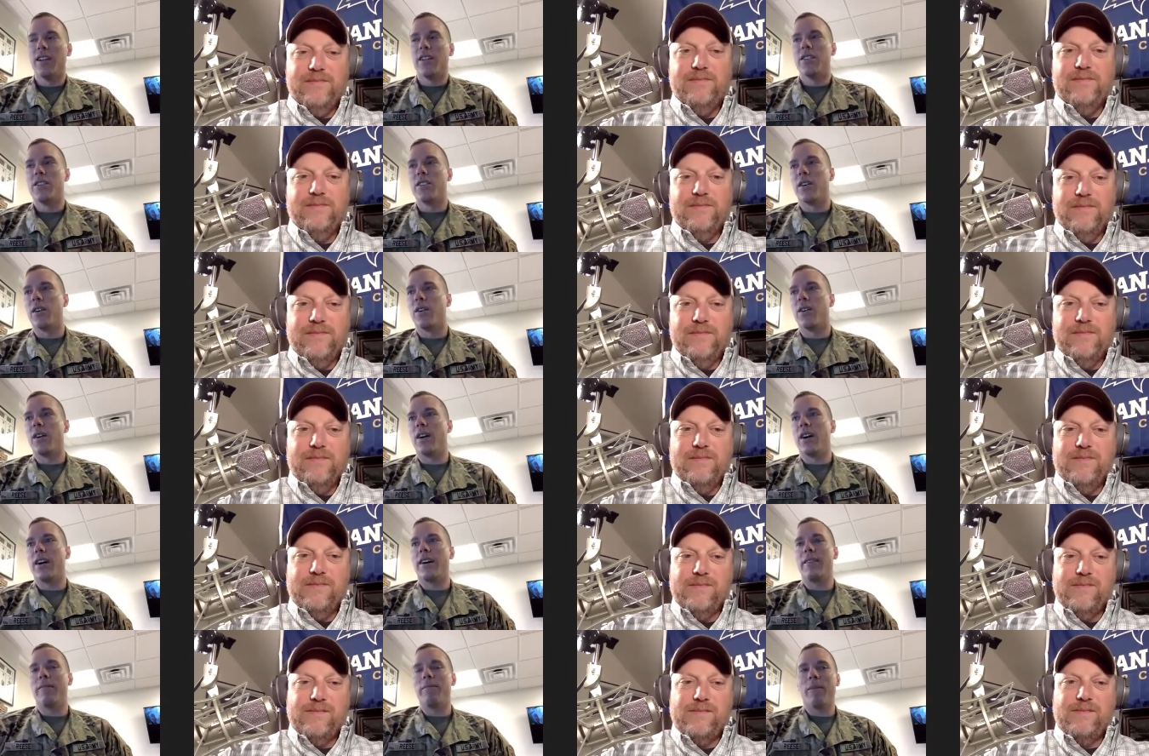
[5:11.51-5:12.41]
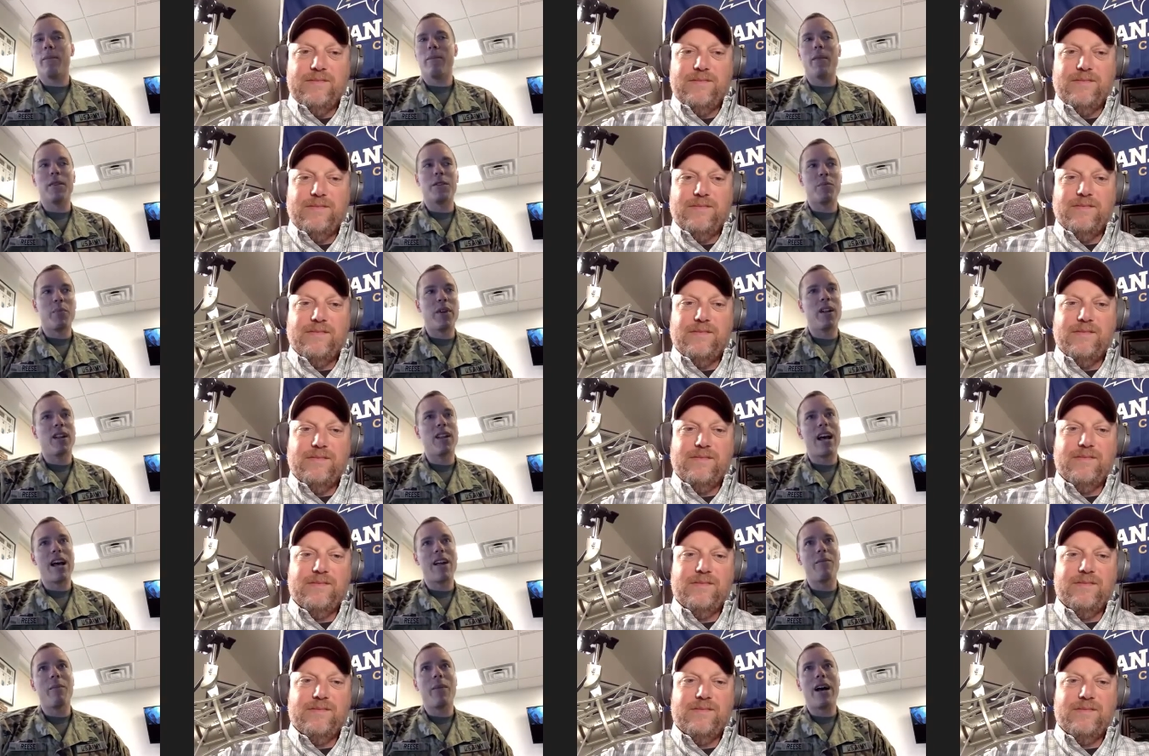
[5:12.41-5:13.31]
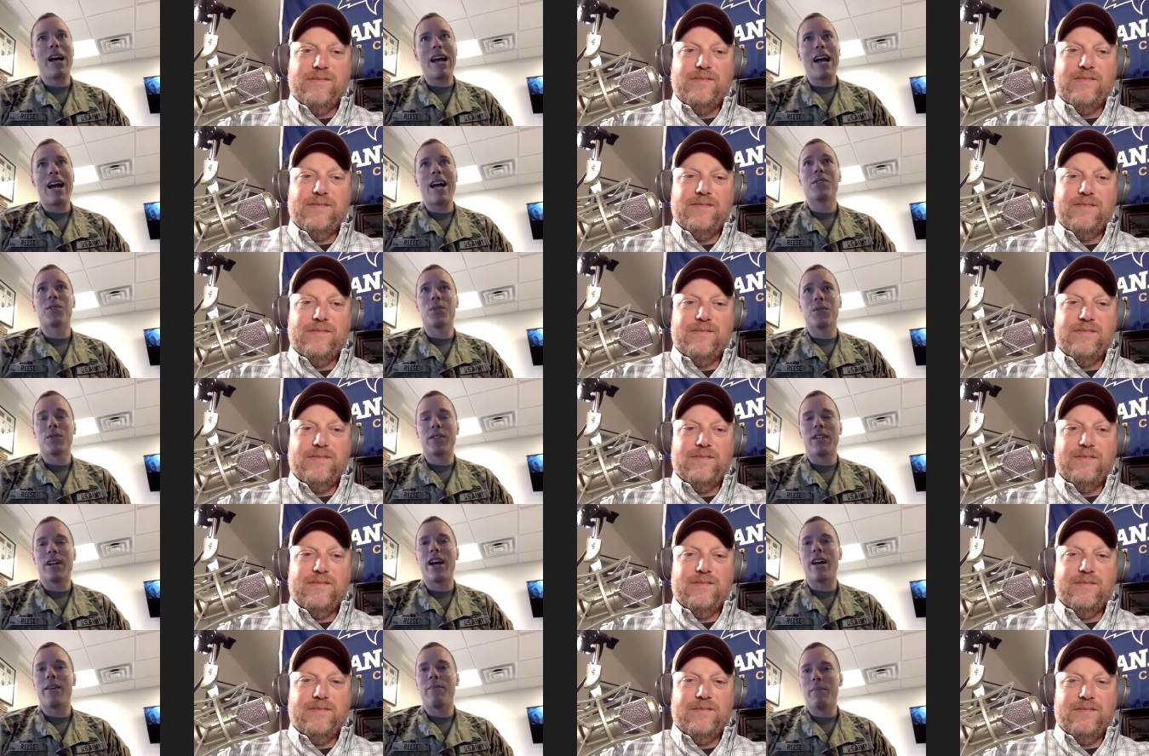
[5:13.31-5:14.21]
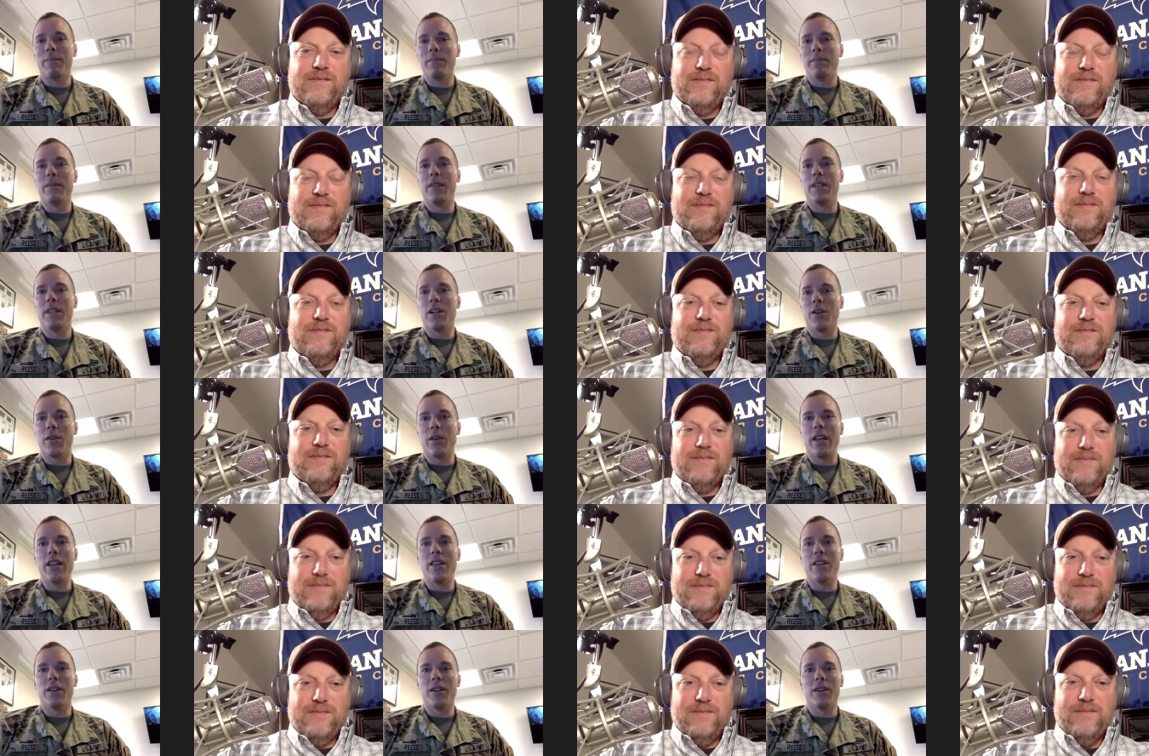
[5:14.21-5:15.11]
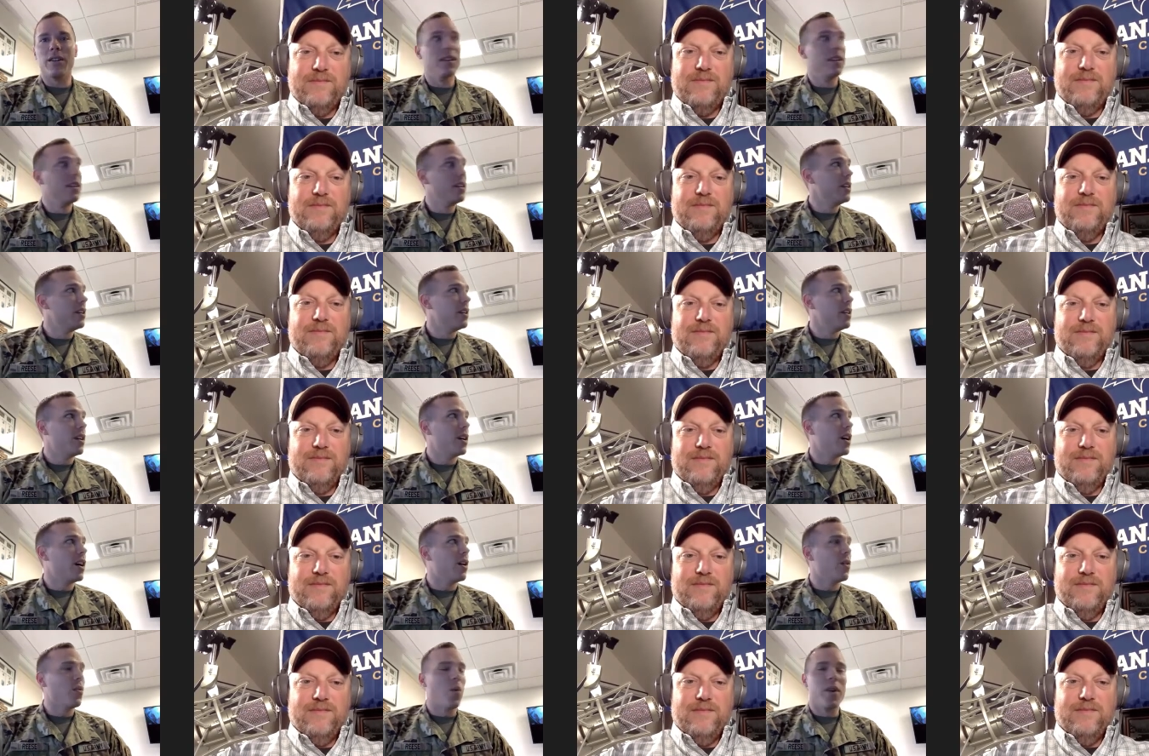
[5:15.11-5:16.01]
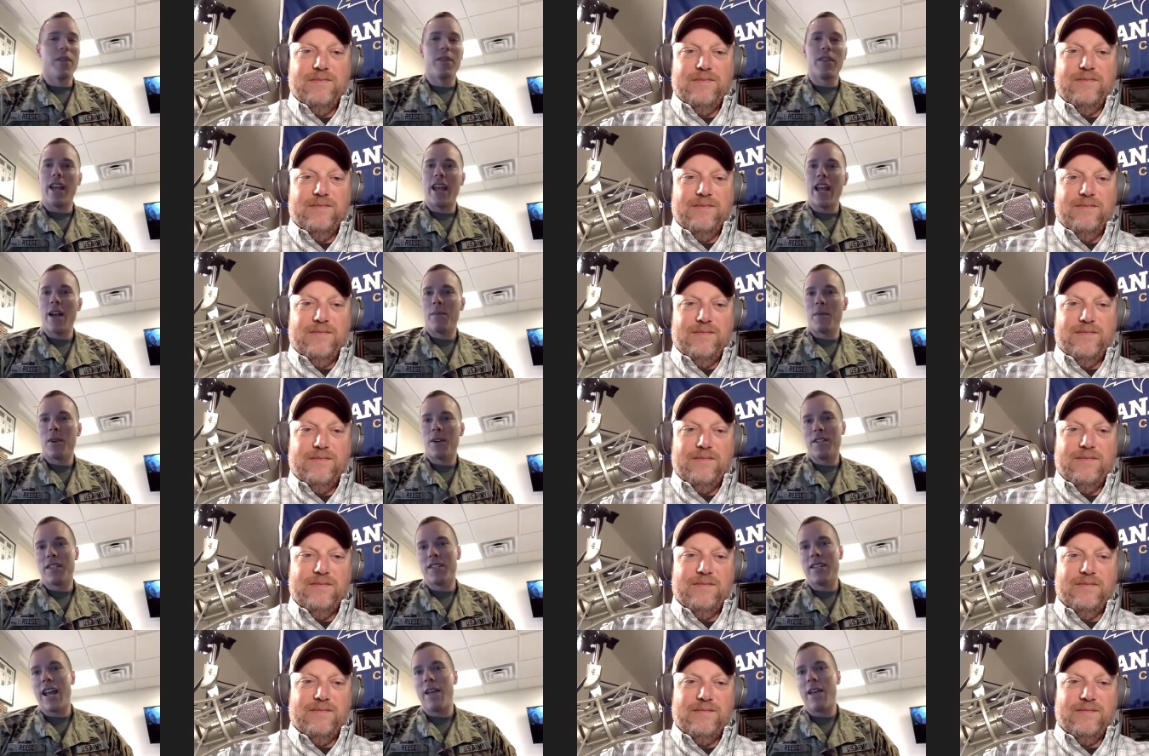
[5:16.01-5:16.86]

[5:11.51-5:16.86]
Speaker 1: So um, I spent a lot of my high school time, you know, either uh, with the hammer and